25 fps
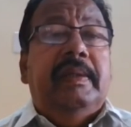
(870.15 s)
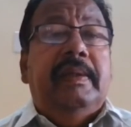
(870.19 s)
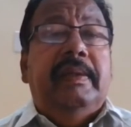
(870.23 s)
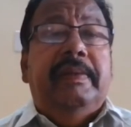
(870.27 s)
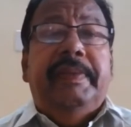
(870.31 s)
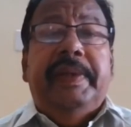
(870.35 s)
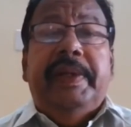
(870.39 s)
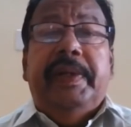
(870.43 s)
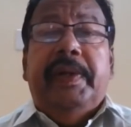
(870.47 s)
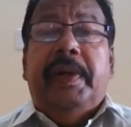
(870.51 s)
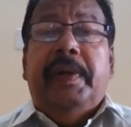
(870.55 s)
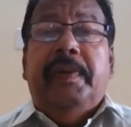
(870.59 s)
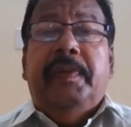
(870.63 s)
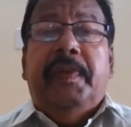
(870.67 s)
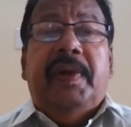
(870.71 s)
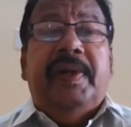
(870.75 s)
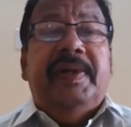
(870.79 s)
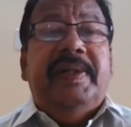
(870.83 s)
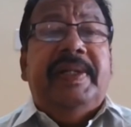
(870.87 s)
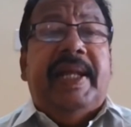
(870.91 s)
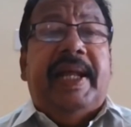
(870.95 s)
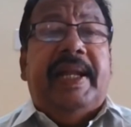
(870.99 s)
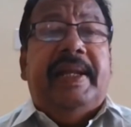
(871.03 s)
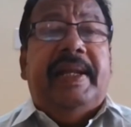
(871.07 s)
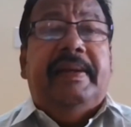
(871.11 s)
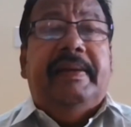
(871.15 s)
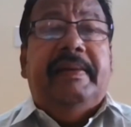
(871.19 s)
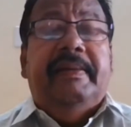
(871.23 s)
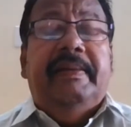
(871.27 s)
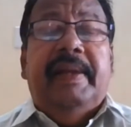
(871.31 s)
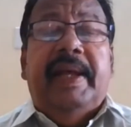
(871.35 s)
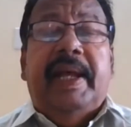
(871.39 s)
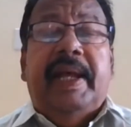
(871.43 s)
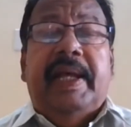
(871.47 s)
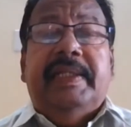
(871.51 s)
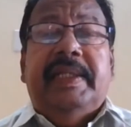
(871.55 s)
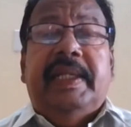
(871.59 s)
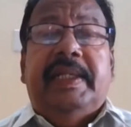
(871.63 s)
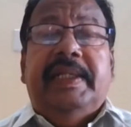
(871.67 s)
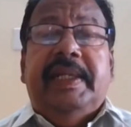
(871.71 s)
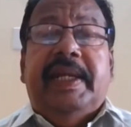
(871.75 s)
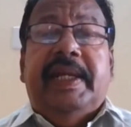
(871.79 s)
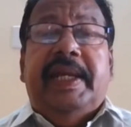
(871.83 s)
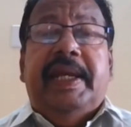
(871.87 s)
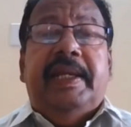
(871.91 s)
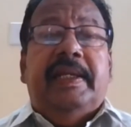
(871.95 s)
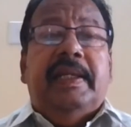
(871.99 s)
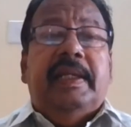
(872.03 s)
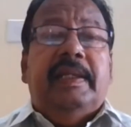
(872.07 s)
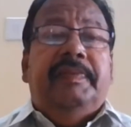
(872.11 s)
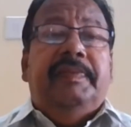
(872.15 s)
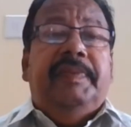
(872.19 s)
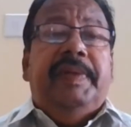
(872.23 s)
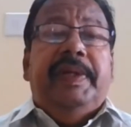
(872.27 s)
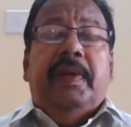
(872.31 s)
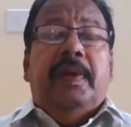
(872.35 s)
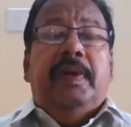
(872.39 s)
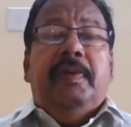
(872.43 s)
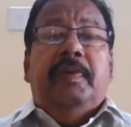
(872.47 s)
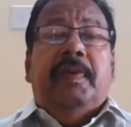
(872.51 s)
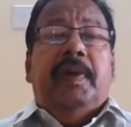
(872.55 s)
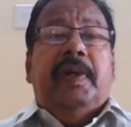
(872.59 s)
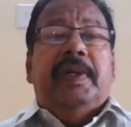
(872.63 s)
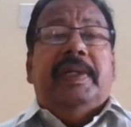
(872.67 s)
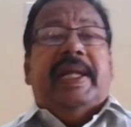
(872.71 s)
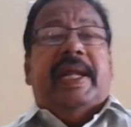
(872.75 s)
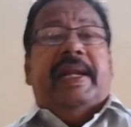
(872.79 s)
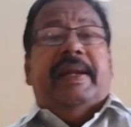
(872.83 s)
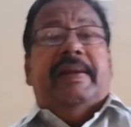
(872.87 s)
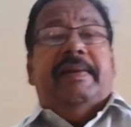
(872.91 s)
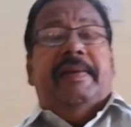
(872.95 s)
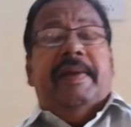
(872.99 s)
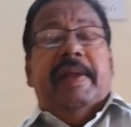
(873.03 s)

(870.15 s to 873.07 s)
We don't want that. As educators, we don't want that.